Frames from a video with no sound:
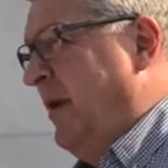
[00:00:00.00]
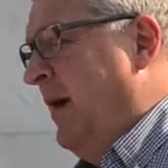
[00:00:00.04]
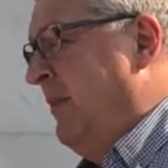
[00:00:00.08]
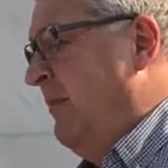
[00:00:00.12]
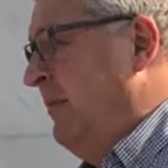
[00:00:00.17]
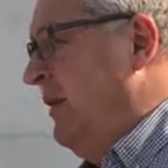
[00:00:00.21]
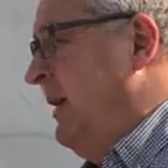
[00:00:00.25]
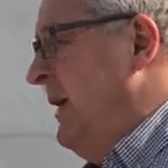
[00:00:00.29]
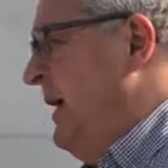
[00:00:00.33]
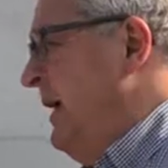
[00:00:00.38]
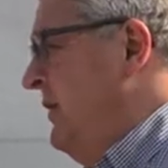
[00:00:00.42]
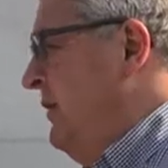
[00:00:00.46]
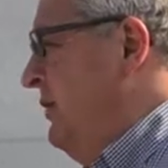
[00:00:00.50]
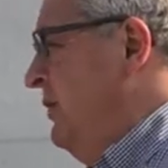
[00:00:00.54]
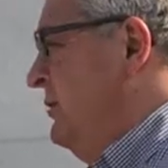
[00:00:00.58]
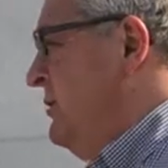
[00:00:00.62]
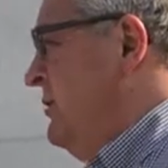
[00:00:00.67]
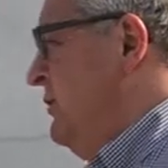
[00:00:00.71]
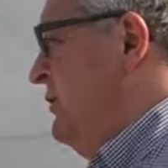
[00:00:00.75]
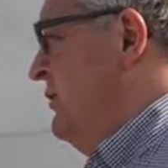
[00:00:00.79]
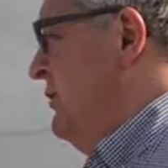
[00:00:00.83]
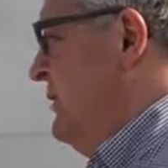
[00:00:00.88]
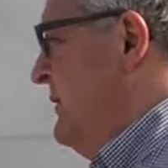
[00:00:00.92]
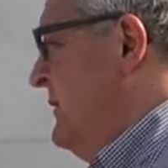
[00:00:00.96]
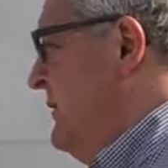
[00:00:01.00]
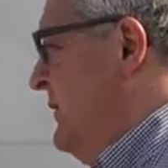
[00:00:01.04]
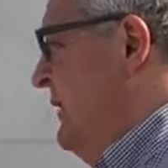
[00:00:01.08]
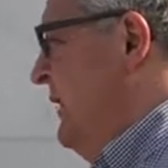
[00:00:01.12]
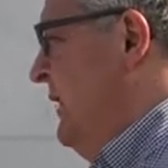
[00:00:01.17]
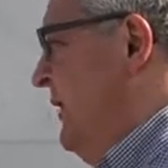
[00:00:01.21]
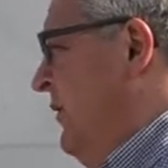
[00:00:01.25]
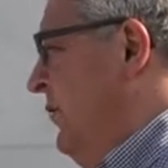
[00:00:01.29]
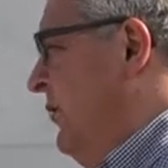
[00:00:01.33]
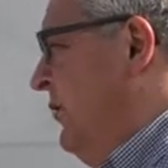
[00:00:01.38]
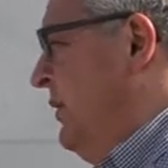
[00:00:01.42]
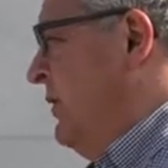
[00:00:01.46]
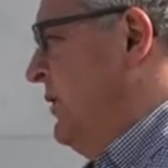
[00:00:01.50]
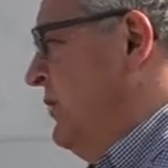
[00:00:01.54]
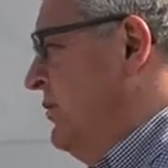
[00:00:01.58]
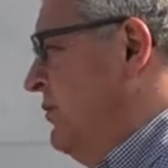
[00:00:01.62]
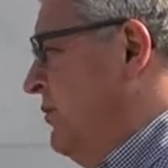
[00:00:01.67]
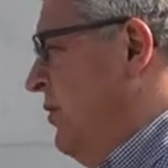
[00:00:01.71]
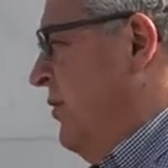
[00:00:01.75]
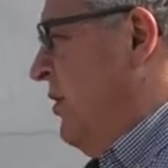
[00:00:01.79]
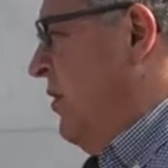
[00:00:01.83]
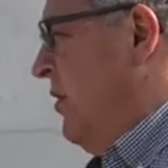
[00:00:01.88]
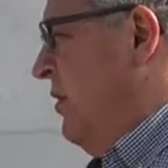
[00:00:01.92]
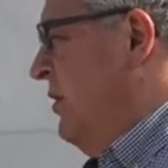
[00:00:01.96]
I'm glad you students didn't
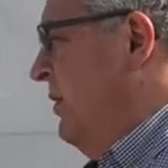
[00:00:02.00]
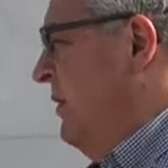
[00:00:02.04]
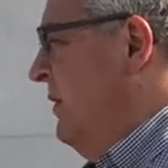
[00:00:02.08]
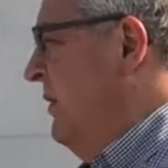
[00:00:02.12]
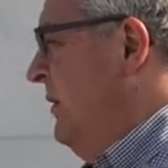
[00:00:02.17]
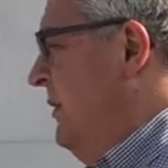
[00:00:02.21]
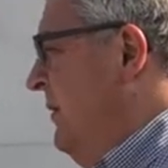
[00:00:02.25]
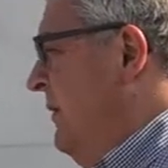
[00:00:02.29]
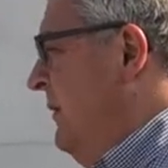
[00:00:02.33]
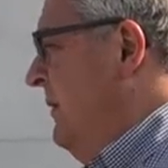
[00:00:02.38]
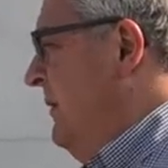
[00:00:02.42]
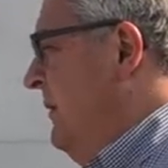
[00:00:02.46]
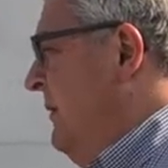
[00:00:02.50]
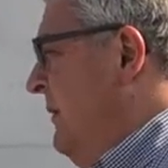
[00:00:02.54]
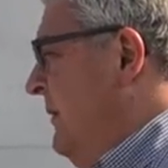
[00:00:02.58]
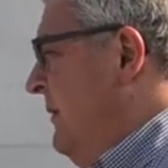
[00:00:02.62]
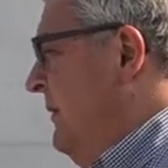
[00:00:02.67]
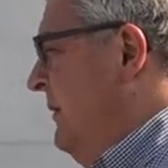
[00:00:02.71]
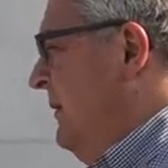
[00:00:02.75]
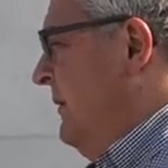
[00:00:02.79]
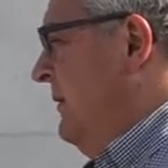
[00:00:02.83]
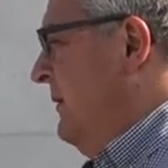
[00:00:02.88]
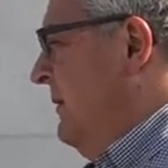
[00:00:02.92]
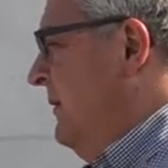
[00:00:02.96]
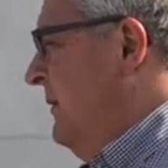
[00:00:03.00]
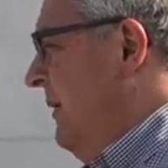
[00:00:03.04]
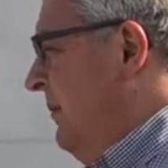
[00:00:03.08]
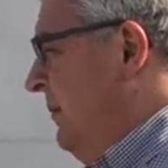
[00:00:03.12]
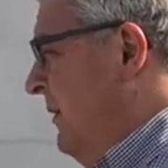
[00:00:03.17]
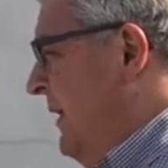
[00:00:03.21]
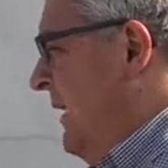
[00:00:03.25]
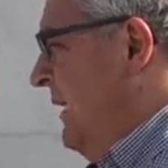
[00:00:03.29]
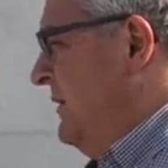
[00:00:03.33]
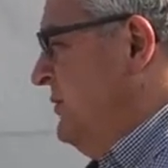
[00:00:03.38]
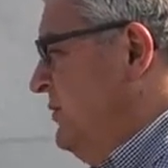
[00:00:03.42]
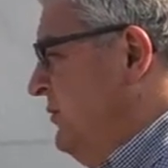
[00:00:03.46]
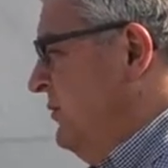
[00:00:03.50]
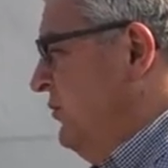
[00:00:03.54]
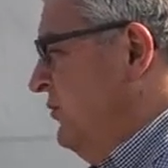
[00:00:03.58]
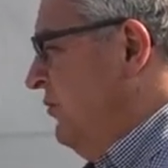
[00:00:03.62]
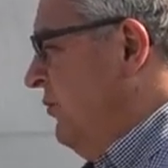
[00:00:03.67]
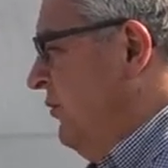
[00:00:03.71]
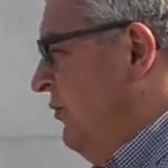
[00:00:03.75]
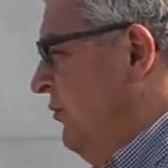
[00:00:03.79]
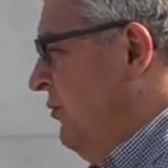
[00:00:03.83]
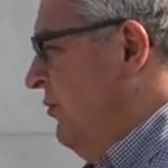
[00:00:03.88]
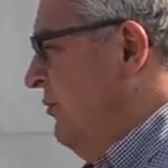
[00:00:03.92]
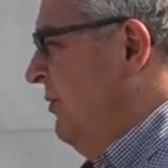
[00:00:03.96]
withdraw. I'm glad you
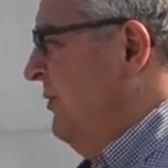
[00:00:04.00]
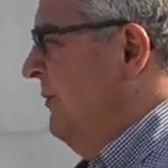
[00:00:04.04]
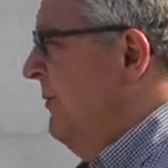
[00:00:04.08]
drew.